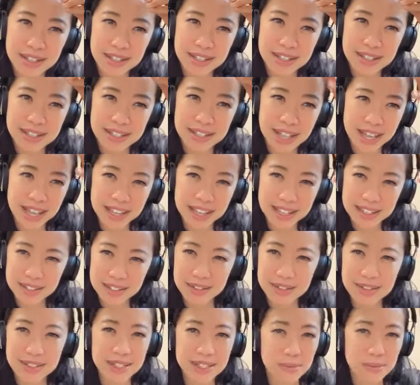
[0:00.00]
Is that
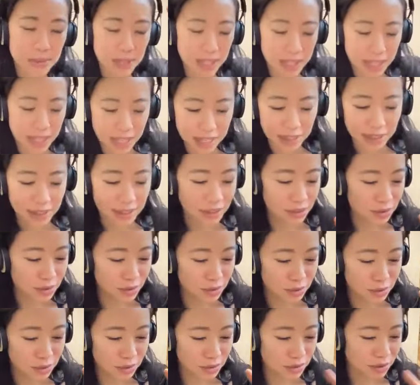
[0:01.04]
something that
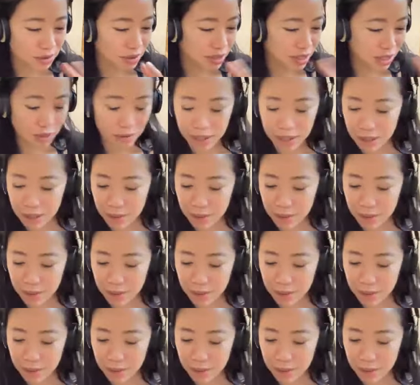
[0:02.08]
you agree